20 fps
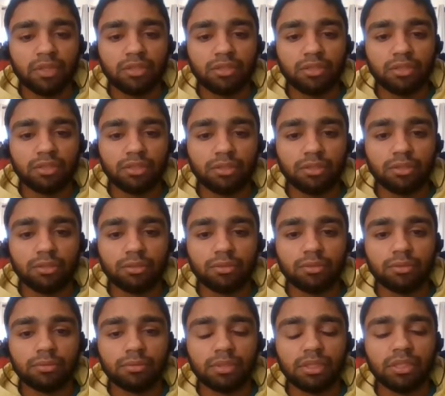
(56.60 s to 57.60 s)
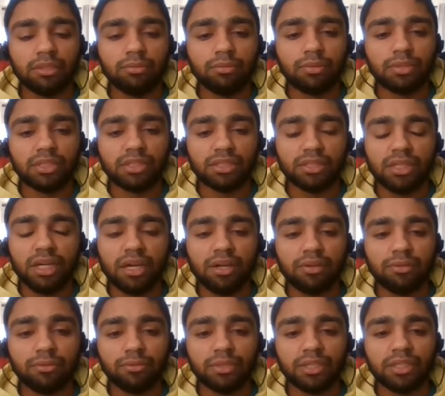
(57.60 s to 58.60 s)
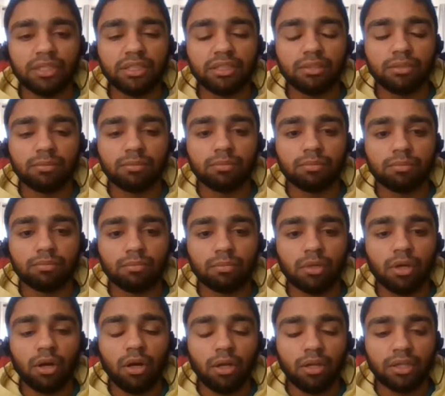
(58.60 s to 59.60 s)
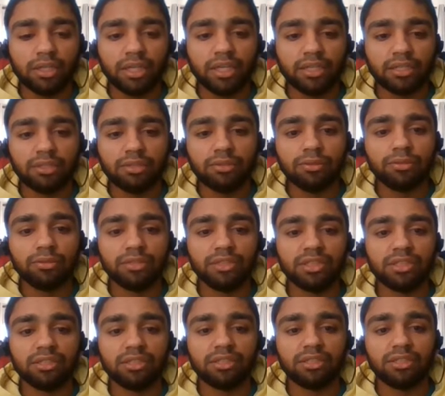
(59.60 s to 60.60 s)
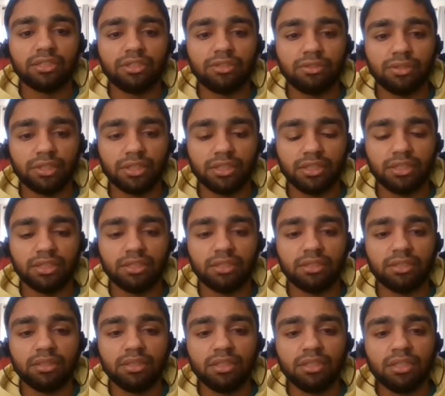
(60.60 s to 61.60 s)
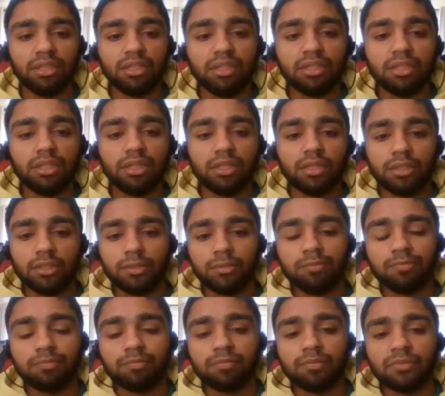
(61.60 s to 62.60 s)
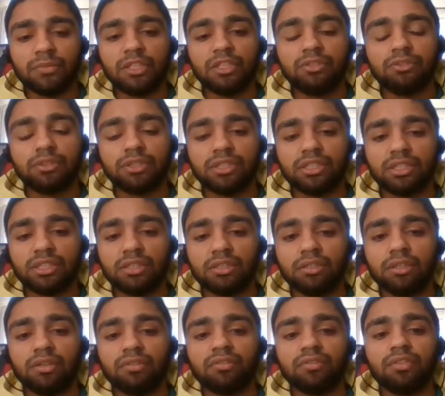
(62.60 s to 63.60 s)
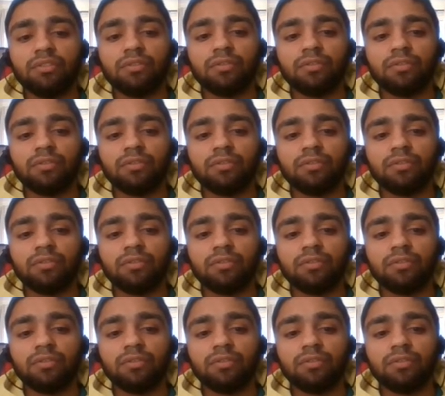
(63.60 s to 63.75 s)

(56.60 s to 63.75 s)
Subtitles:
so it was not really all that used in construction. Interesting enough, the